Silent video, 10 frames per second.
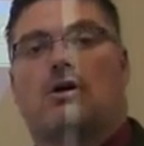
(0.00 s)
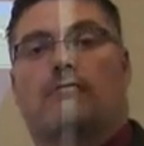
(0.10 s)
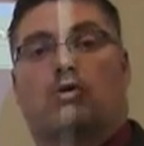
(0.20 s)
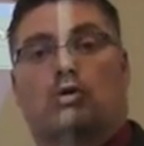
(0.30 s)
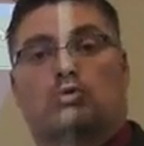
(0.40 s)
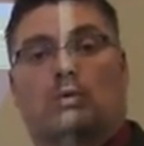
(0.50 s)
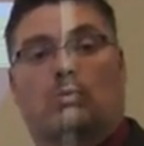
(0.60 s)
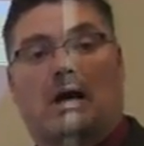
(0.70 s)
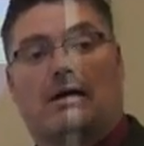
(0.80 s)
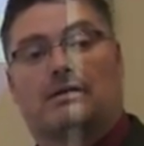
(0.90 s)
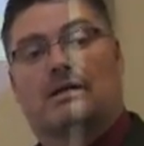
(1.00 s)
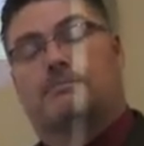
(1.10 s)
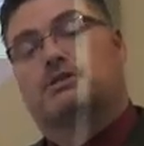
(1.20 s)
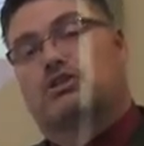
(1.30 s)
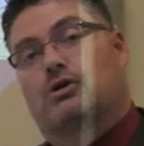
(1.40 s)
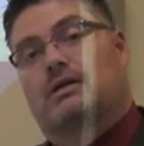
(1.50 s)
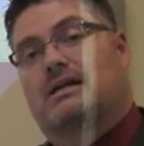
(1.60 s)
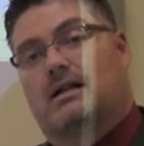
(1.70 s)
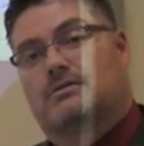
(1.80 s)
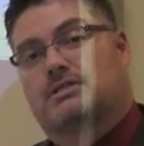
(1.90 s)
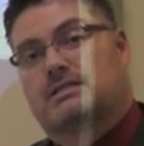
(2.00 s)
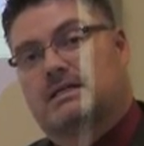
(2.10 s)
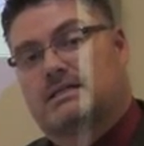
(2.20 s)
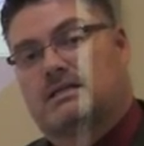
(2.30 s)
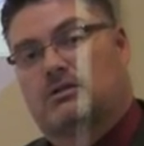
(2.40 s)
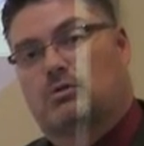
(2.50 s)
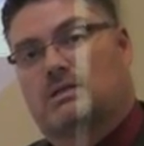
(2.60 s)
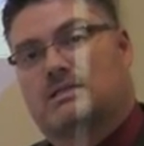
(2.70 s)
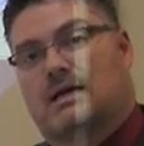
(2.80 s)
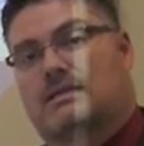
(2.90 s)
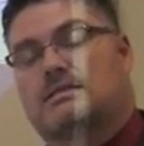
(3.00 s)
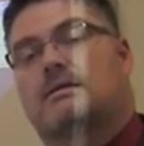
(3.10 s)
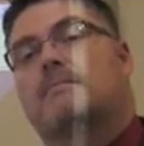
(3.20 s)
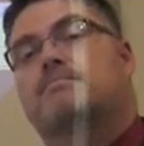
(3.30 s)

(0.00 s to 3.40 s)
Of course, we round it up to $30.63.